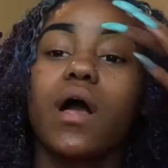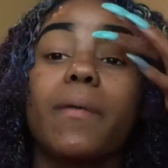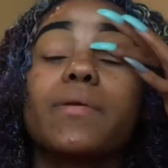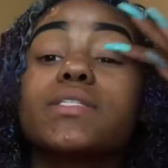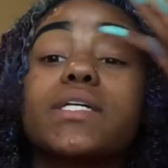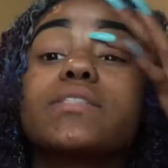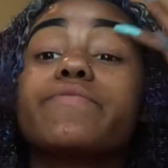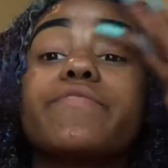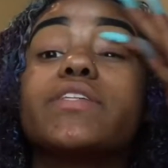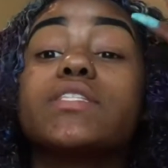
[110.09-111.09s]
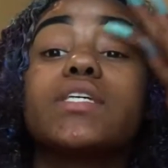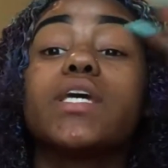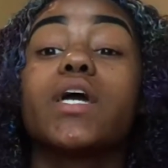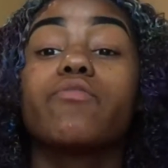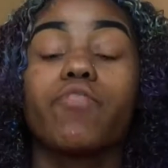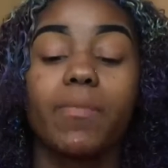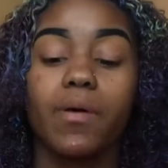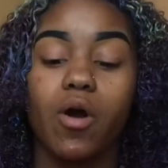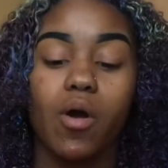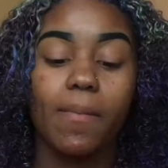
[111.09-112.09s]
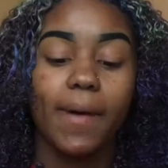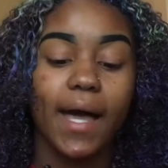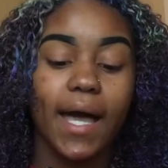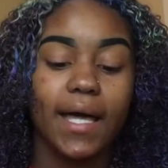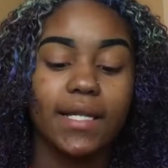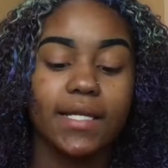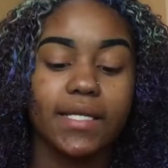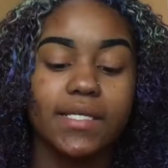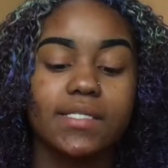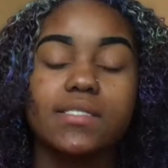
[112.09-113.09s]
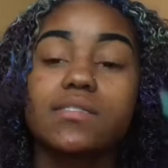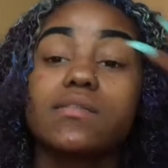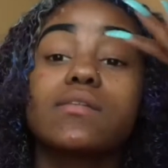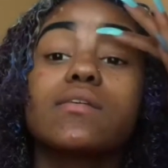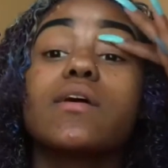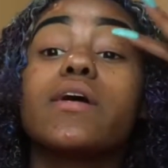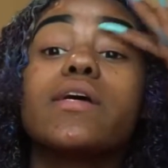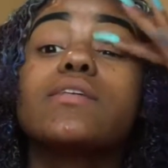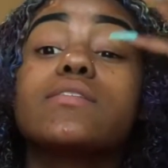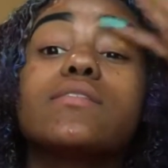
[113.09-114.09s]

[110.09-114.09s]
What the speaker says: I'm gonna take some Fenty and rub it on my eyelids. Yes.